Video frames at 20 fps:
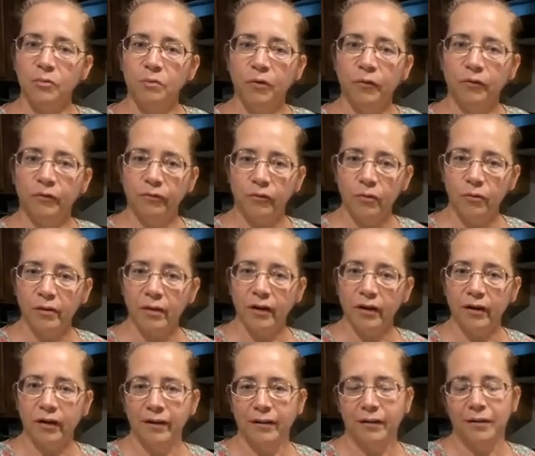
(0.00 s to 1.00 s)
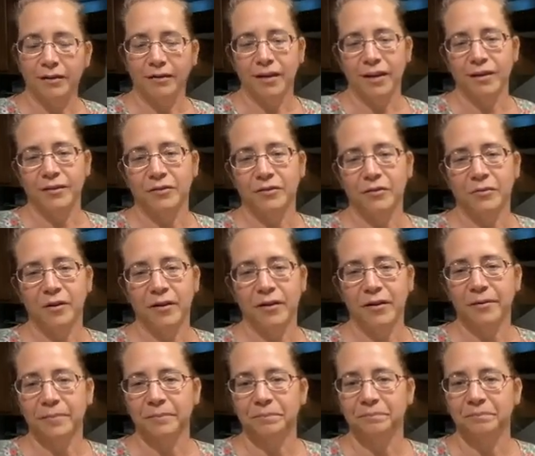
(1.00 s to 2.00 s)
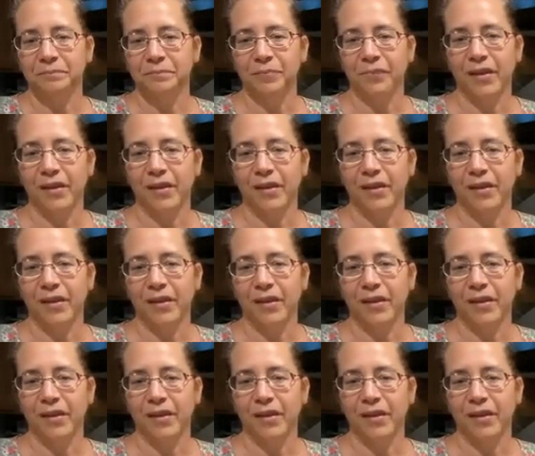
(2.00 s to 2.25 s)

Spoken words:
you before, thank you, sweetheart.